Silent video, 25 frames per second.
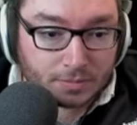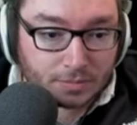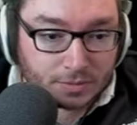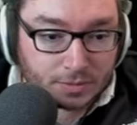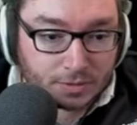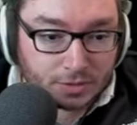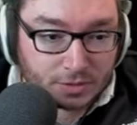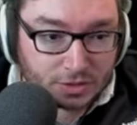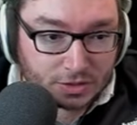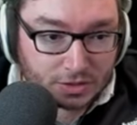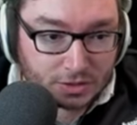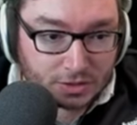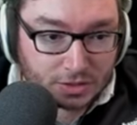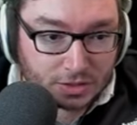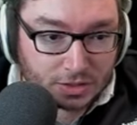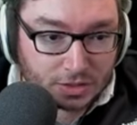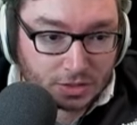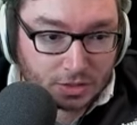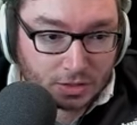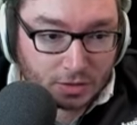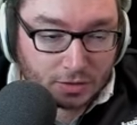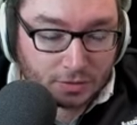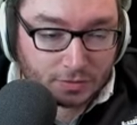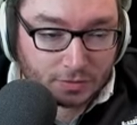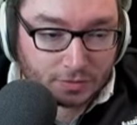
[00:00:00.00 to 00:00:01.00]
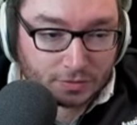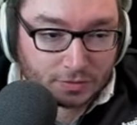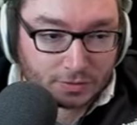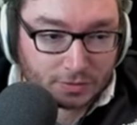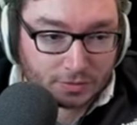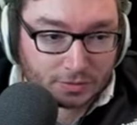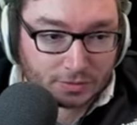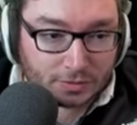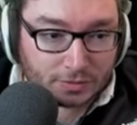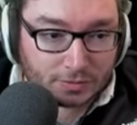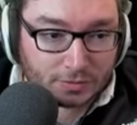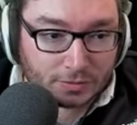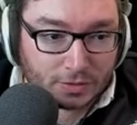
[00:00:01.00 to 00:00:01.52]
Just enough
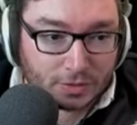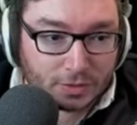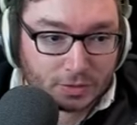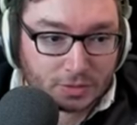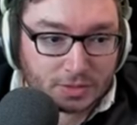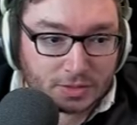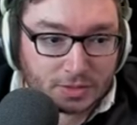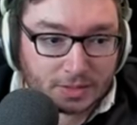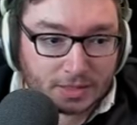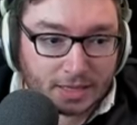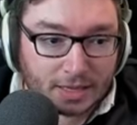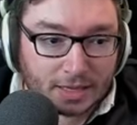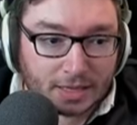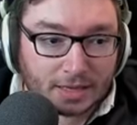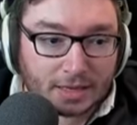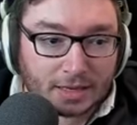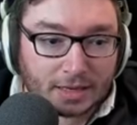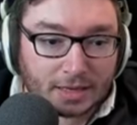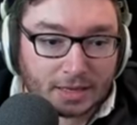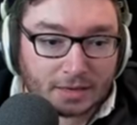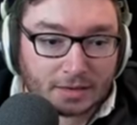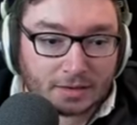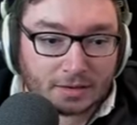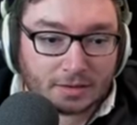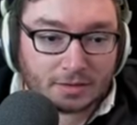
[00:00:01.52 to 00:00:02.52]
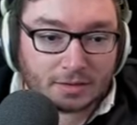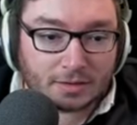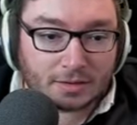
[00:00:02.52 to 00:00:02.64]
for you to get in